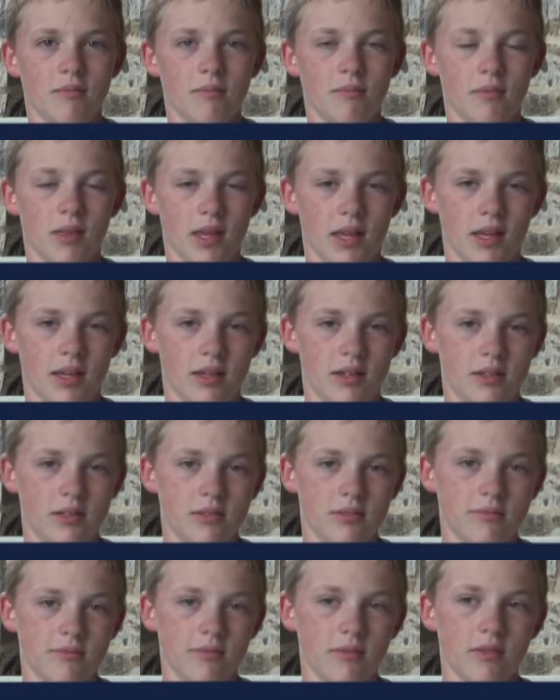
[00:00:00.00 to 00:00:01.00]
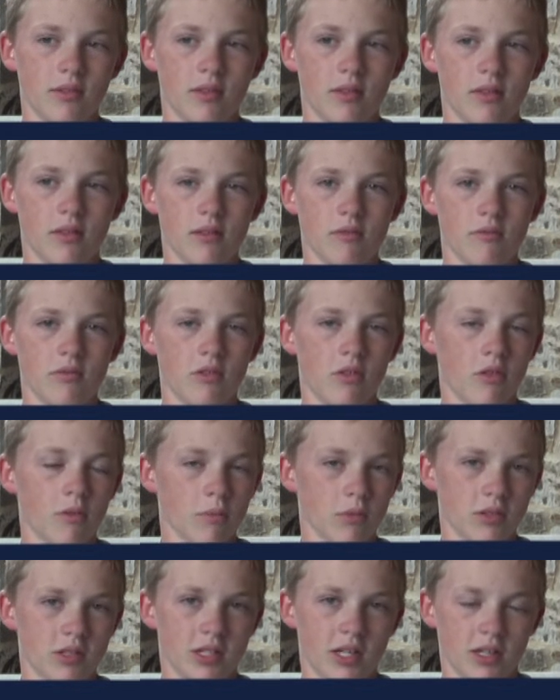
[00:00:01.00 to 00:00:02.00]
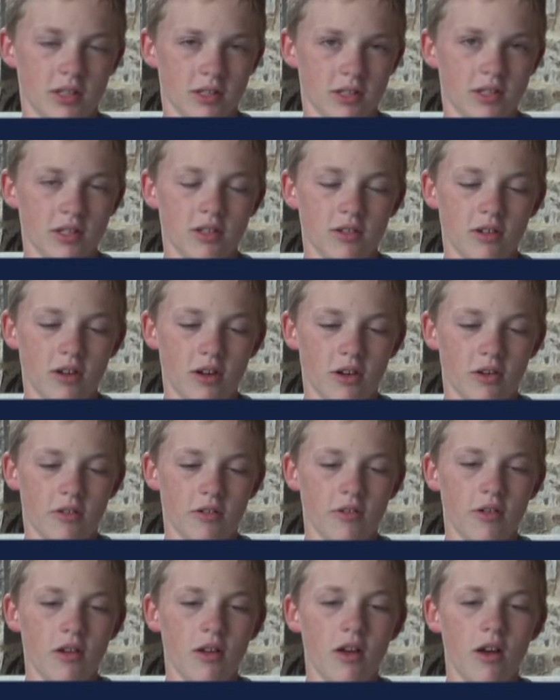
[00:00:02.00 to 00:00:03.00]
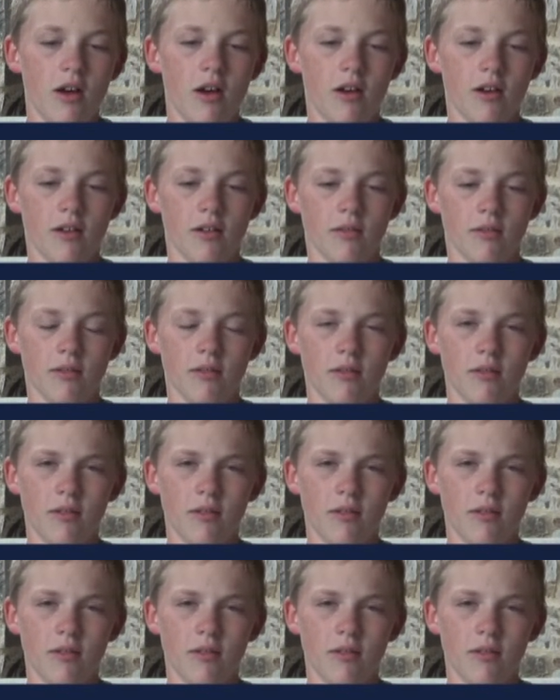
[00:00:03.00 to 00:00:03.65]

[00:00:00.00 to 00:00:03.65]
make normal cells to grow are